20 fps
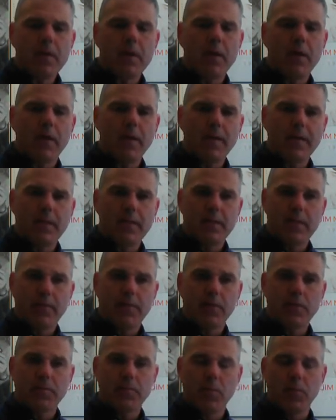and it
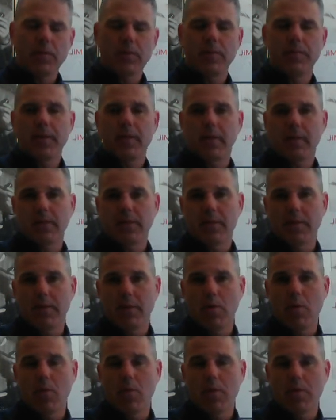differs mostly because of the
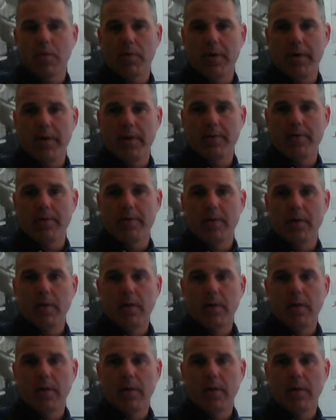co-creative